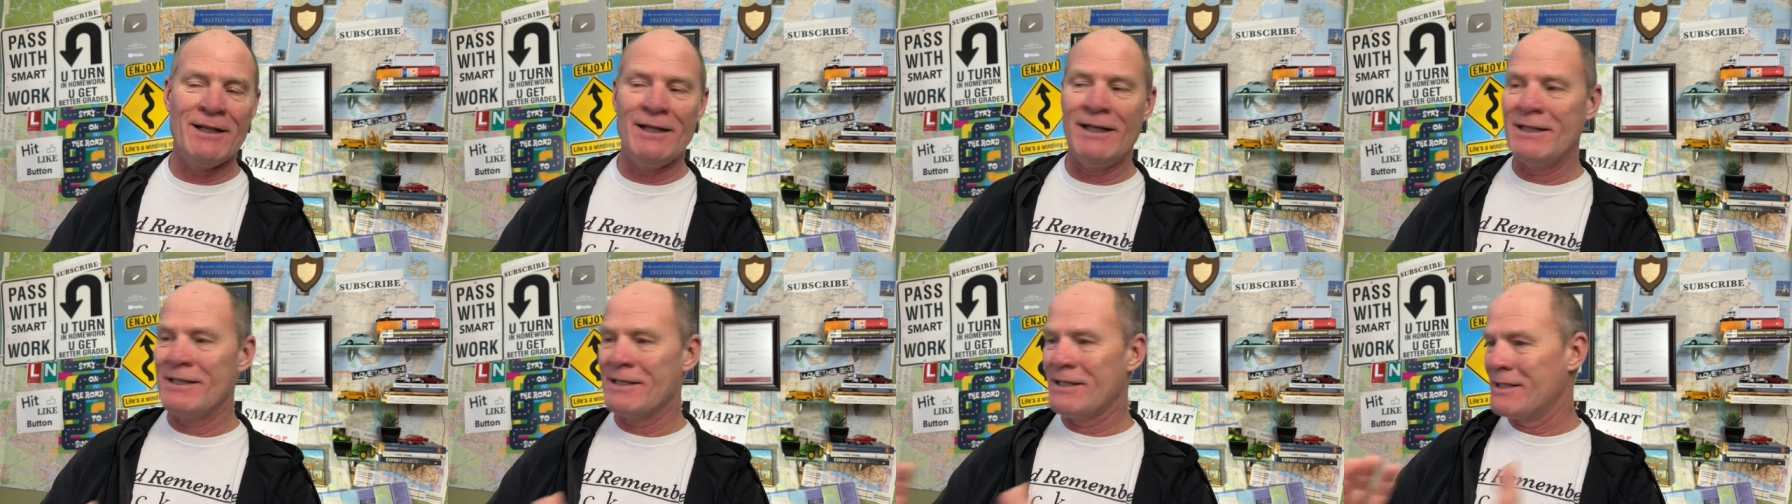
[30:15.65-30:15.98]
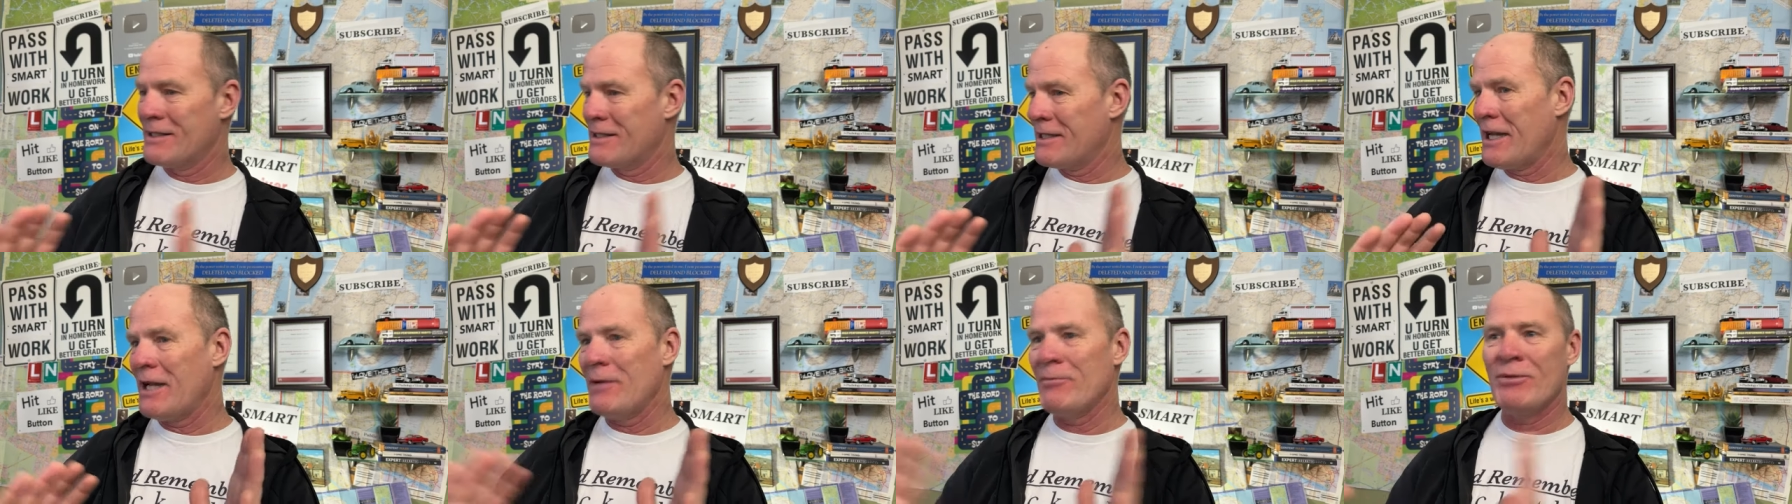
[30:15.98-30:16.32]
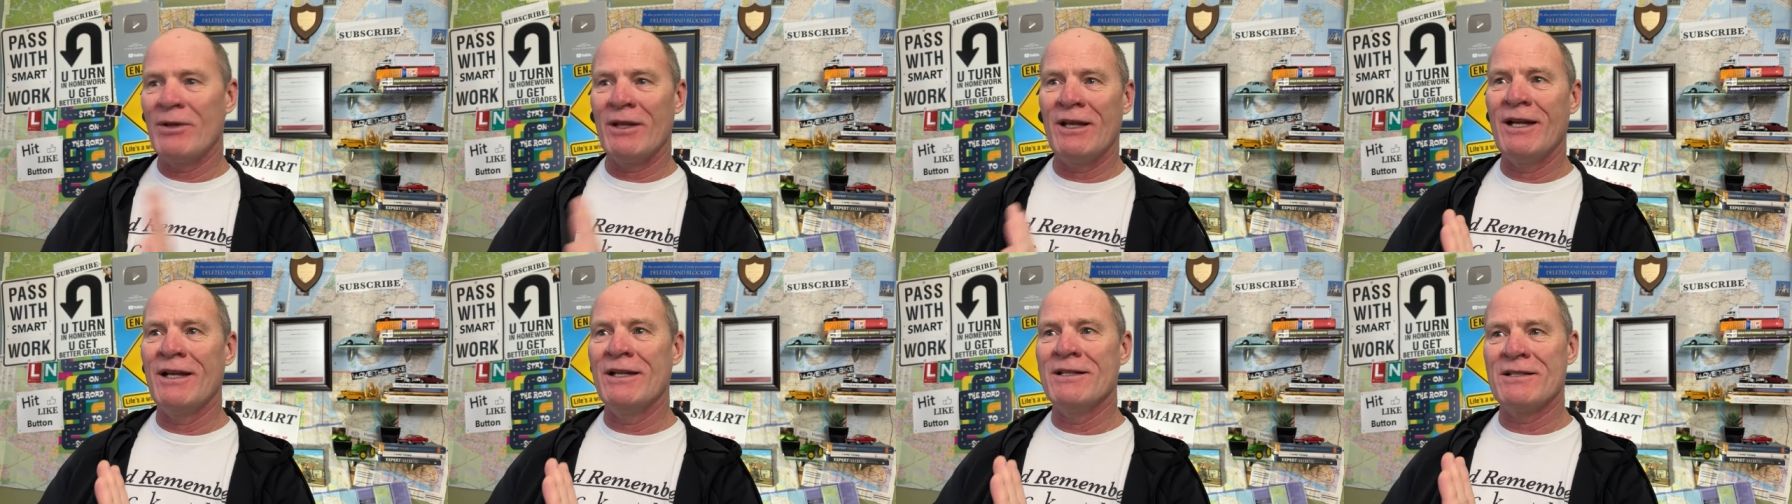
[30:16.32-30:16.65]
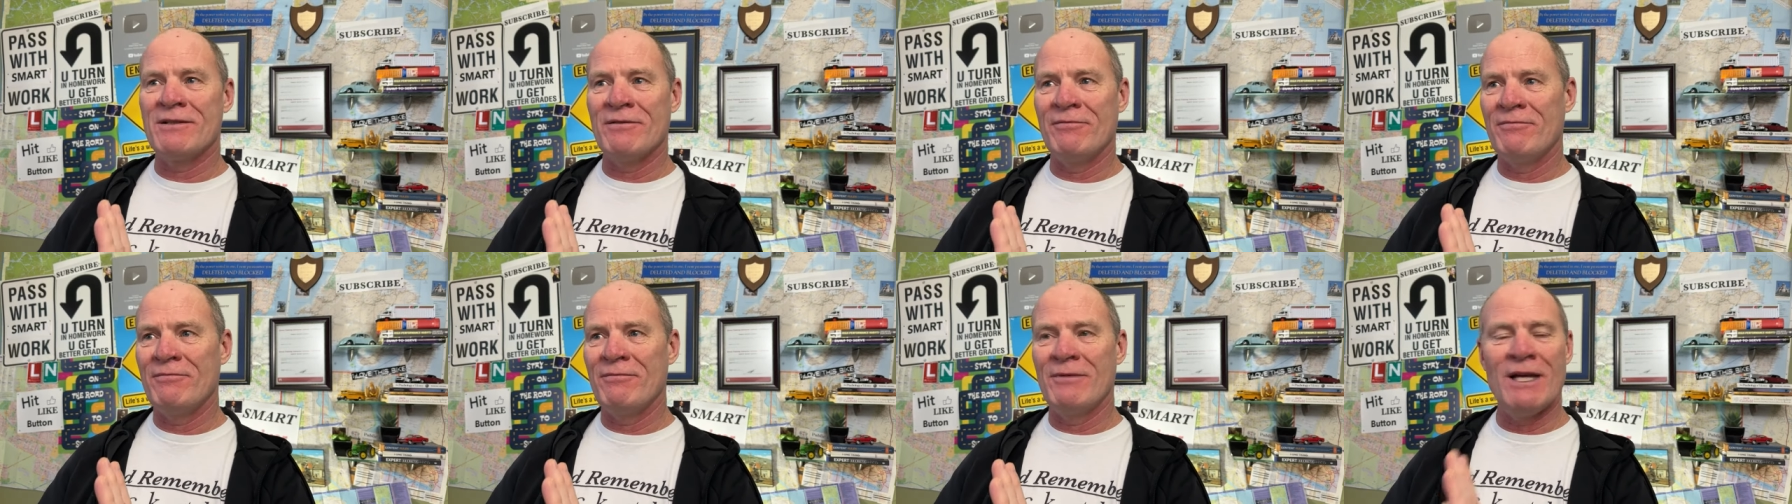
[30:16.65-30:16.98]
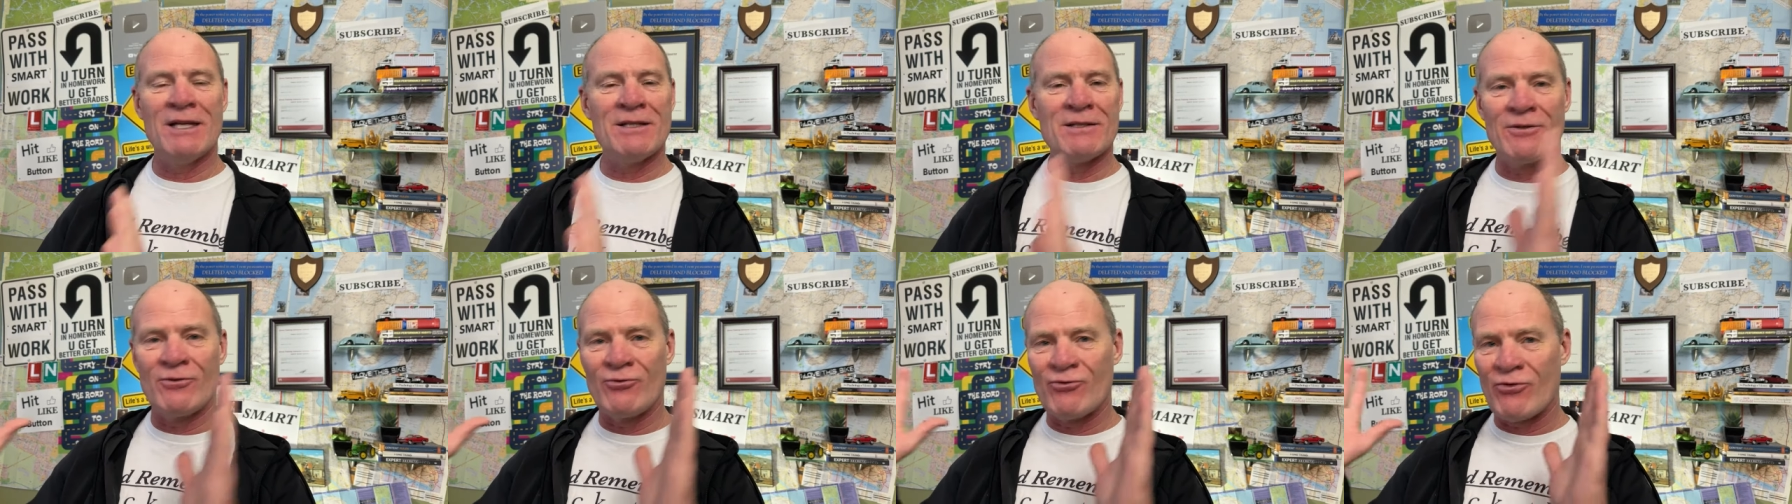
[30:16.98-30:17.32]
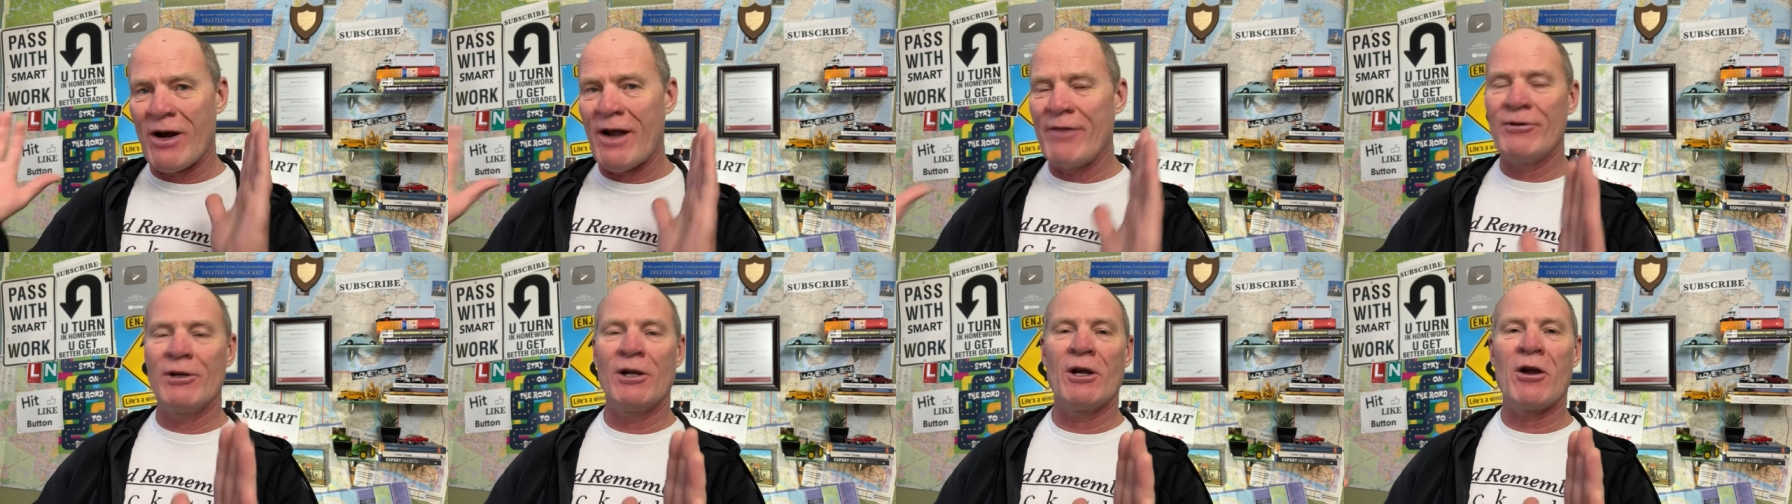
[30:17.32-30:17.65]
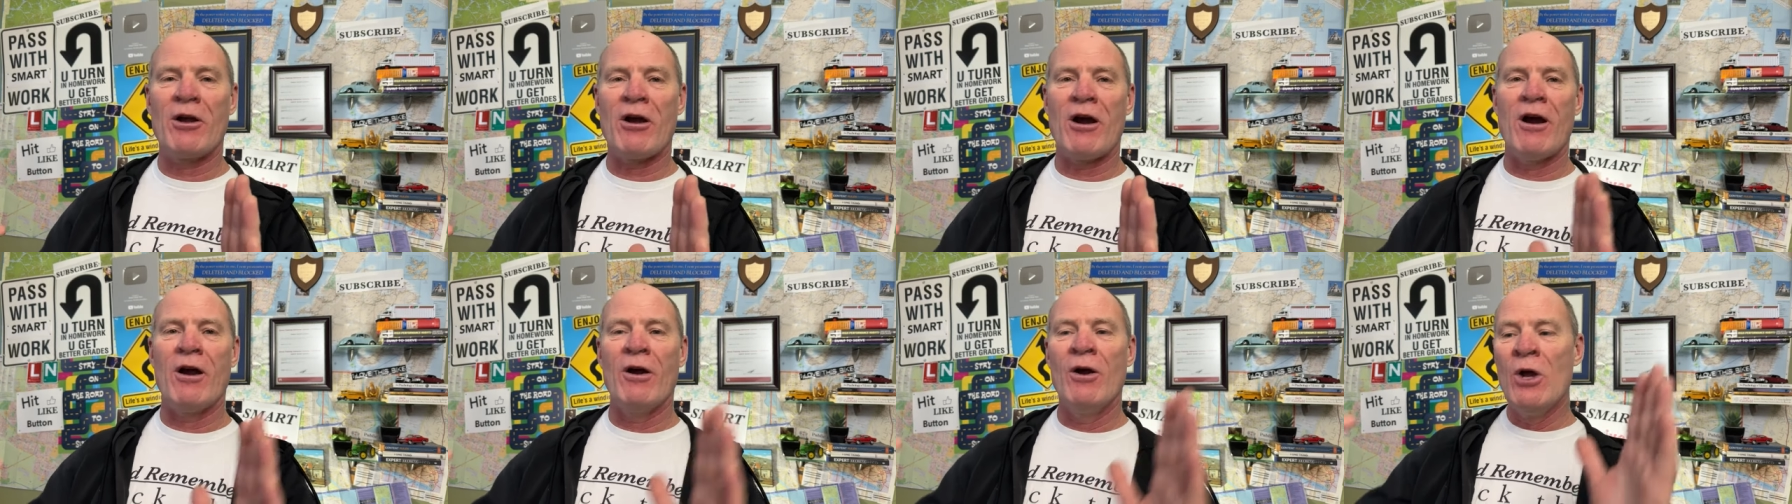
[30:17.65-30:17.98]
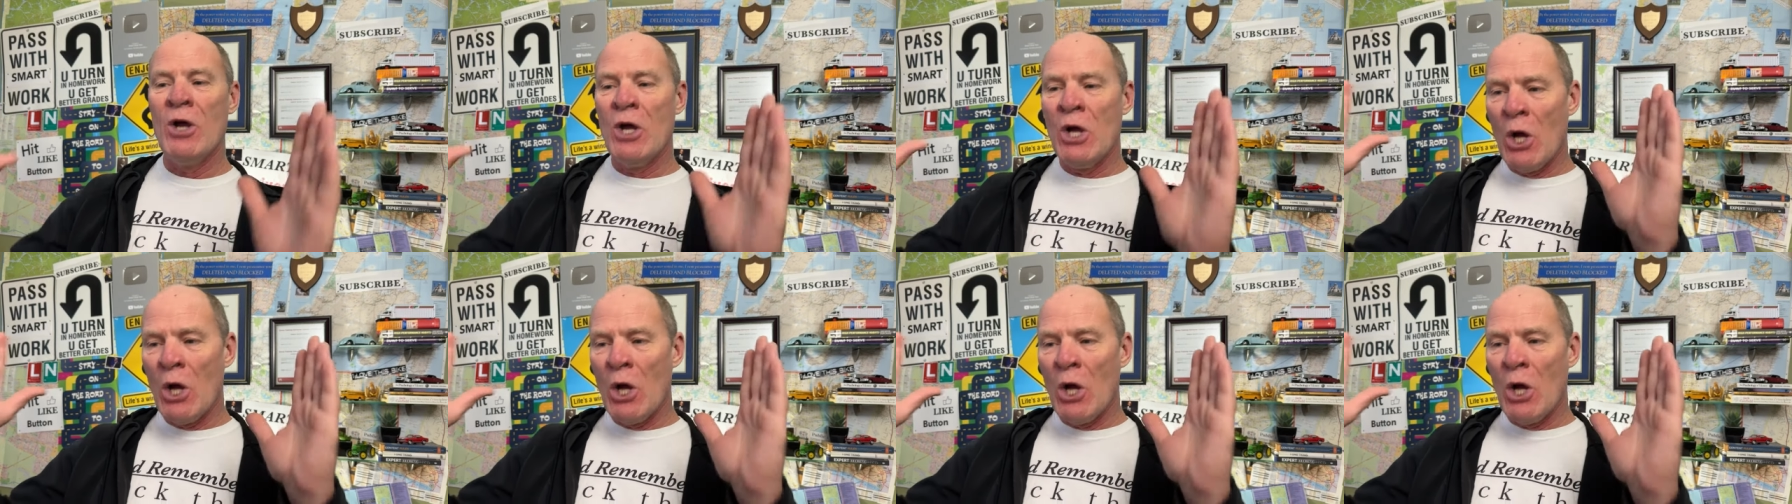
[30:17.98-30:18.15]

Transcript: It's the same thing as a, as a driving a car.